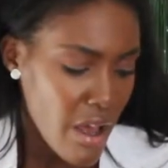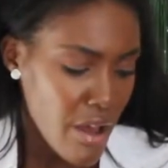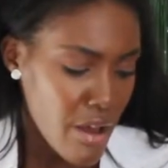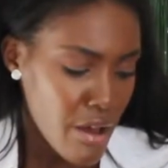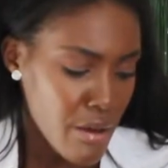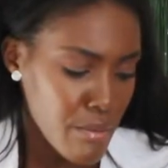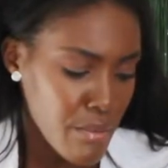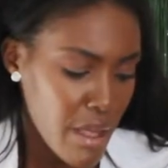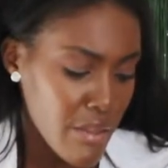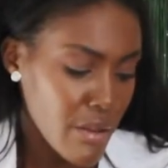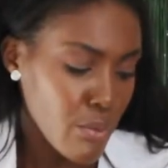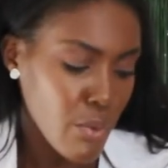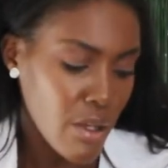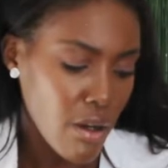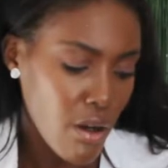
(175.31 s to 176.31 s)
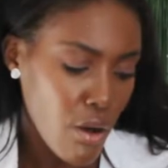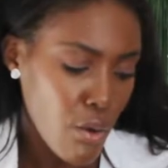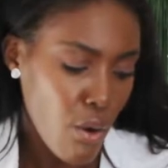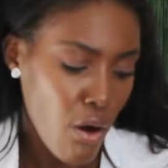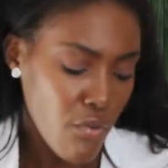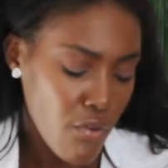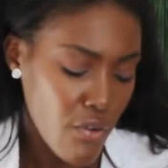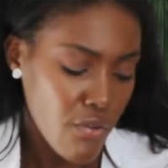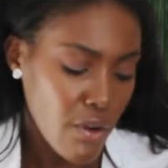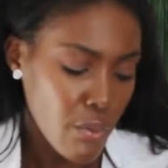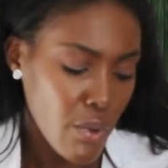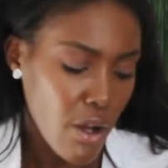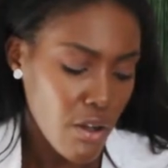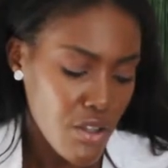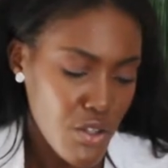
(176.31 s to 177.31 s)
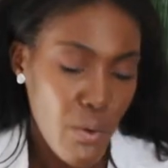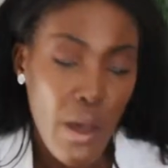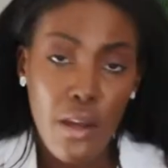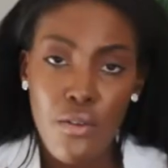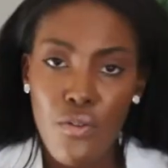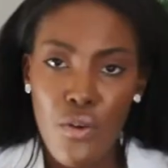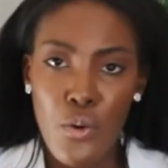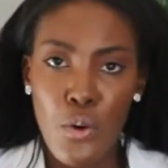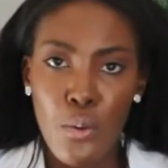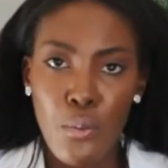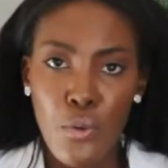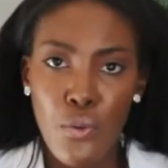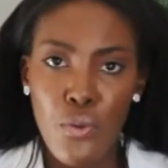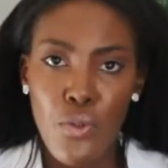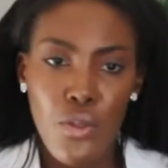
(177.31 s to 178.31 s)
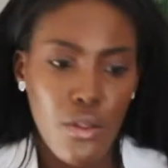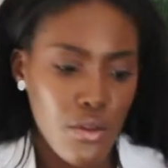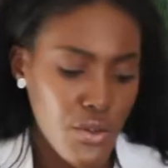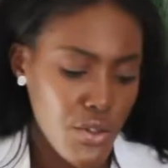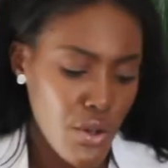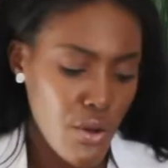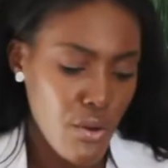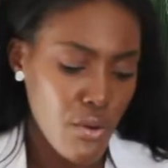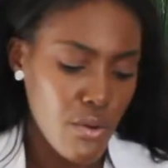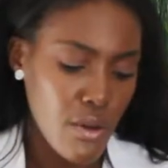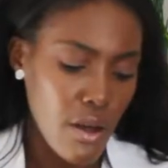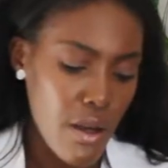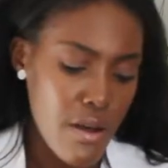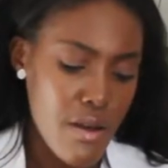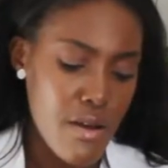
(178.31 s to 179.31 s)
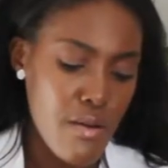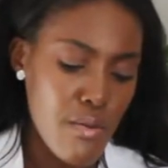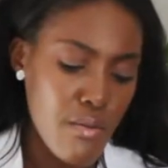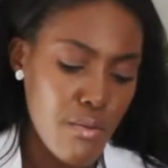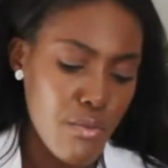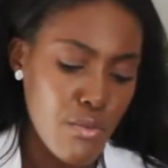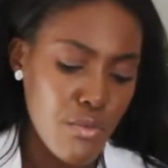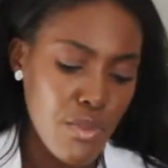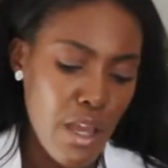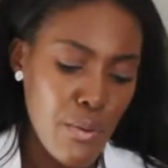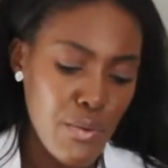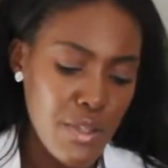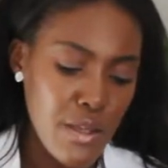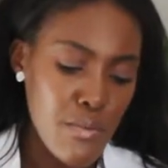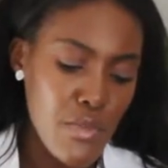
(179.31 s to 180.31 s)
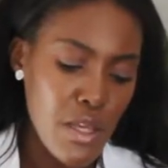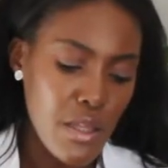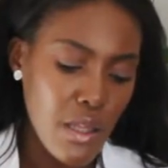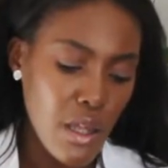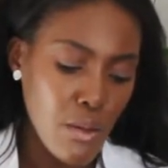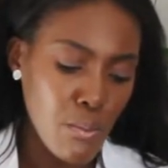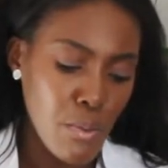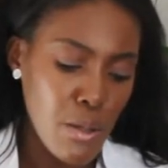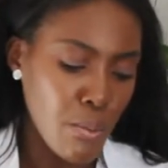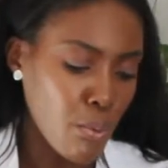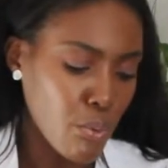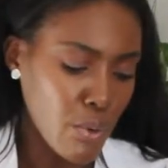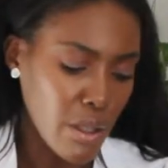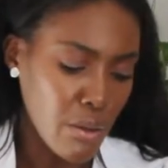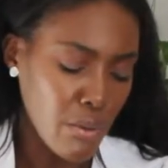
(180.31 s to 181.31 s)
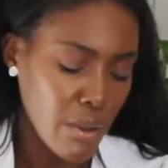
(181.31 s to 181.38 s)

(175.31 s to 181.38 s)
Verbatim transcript: Um, and then we, oh, for fun, we also had a photo booth. So um, that was something that people